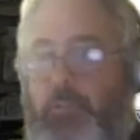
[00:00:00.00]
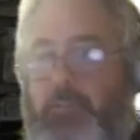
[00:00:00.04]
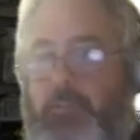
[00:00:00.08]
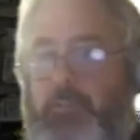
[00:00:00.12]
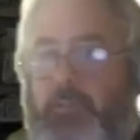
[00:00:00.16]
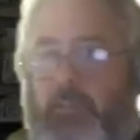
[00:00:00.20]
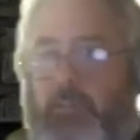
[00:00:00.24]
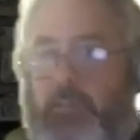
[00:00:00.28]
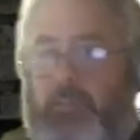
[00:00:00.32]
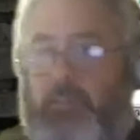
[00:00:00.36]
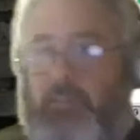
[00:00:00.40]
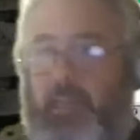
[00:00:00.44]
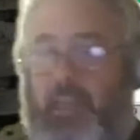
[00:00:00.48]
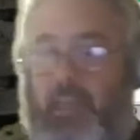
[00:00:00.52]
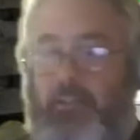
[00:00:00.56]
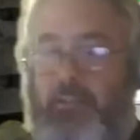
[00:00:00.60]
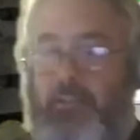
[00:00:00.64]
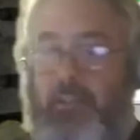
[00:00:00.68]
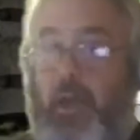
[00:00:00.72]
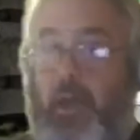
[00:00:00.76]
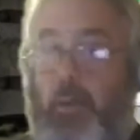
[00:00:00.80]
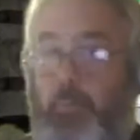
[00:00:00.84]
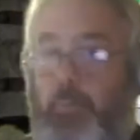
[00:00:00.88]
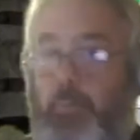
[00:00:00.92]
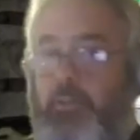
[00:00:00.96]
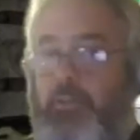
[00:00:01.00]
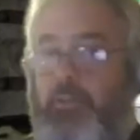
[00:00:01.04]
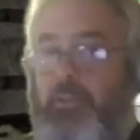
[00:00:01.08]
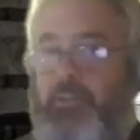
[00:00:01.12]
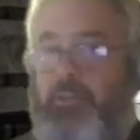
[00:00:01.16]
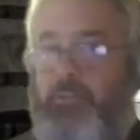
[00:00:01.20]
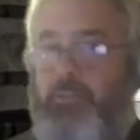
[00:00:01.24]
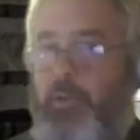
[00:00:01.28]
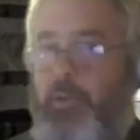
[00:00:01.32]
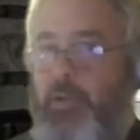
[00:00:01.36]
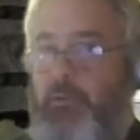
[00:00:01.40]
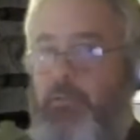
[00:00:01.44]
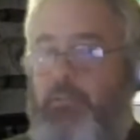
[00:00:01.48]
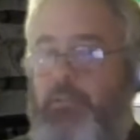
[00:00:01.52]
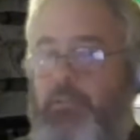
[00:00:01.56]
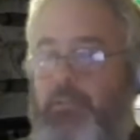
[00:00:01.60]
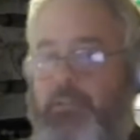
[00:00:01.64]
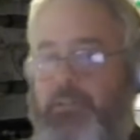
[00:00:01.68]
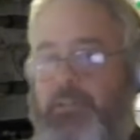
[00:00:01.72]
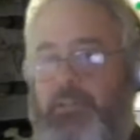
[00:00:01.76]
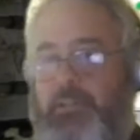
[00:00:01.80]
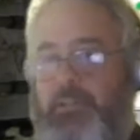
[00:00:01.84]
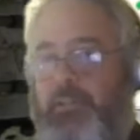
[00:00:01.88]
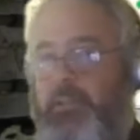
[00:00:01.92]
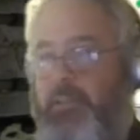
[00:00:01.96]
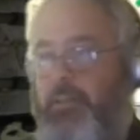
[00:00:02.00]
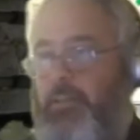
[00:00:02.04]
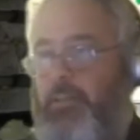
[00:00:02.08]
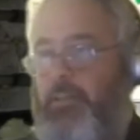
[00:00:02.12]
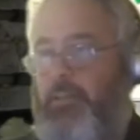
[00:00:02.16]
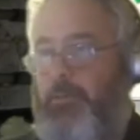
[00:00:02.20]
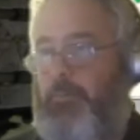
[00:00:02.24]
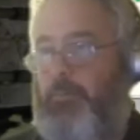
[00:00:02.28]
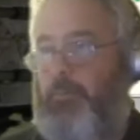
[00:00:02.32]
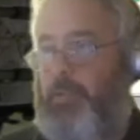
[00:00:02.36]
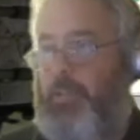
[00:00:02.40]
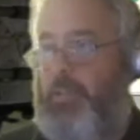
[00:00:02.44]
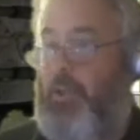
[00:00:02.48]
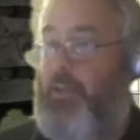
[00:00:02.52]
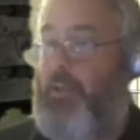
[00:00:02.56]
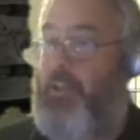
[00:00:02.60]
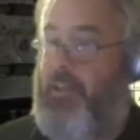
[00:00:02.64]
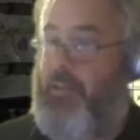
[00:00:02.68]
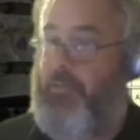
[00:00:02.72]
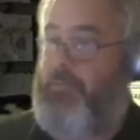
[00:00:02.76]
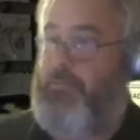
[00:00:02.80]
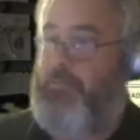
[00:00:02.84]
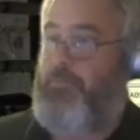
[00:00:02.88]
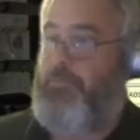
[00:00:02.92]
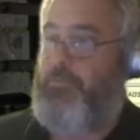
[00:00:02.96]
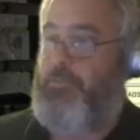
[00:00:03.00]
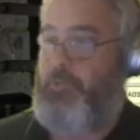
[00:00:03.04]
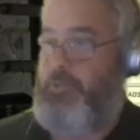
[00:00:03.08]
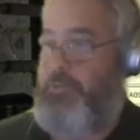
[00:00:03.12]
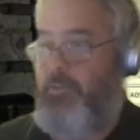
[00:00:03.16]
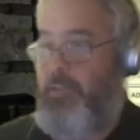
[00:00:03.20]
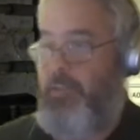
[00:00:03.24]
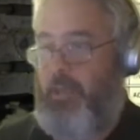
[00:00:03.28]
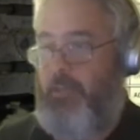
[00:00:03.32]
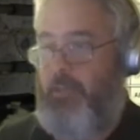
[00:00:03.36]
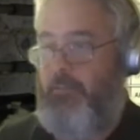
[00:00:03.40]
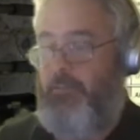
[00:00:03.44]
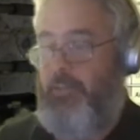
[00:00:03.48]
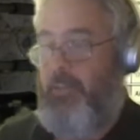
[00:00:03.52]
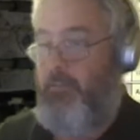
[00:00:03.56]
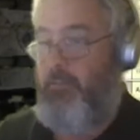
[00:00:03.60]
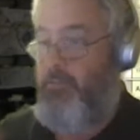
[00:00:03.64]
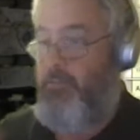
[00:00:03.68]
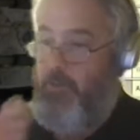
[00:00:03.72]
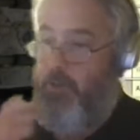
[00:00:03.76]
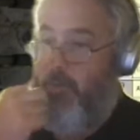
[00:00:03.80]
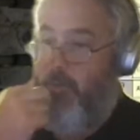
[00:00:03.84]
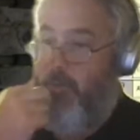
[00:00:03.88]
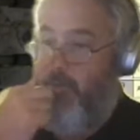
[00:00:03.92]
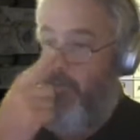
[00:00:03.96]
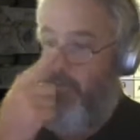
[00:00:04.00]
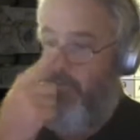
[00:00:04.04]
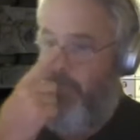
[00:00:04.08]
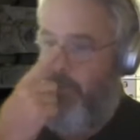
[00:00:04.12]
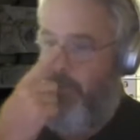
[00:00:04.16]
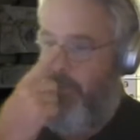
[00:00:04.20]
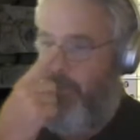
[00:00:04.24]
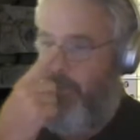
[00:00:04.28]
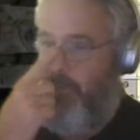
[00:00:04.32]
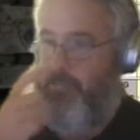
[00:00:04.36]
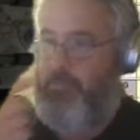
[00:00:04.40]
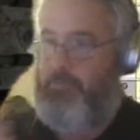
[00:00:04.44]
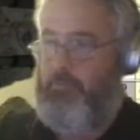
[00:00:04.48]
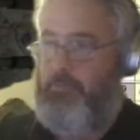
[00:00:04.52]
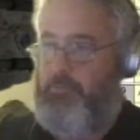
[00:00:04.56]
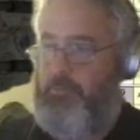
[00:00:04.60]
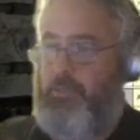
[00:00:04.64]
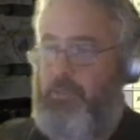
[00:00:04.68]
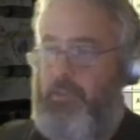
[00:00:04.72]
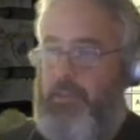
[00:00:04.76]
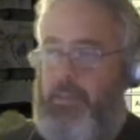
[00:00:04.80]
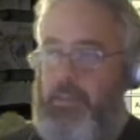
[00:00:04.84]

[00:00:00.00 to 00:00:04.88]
that count up as well. We don't have good countdown timers, I understood,